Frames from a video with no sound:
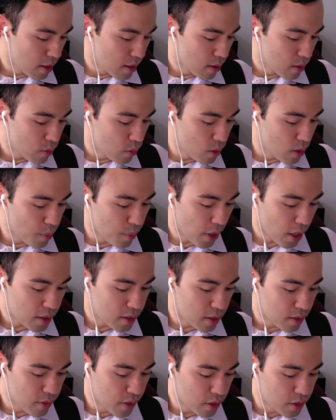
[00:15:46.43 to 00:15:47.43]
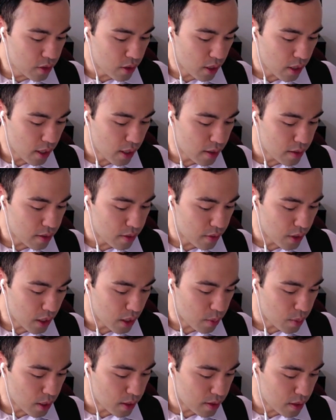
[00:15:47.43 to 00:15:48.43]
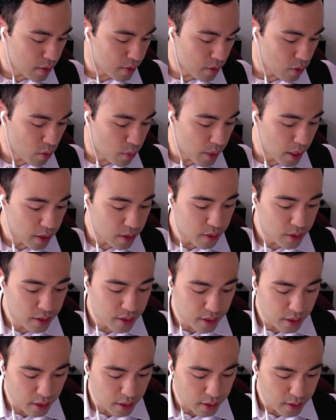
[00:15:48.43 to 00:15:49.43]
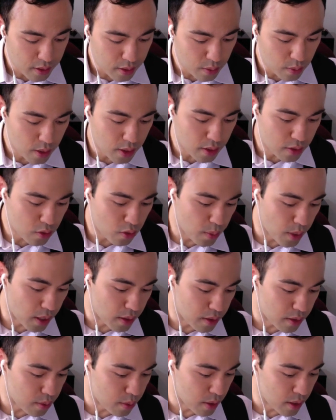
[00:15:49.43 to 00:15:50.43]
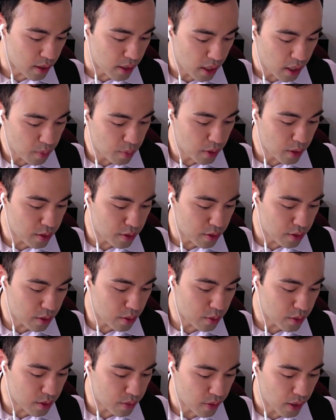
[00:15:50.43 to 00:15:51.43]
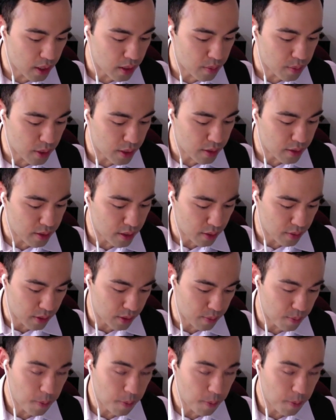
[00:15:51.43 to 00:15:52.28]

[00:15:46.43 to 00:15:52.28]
When the positive integer k is divided by 7, the remainder is 6. What is remainder when k plus 2 is divided by 7?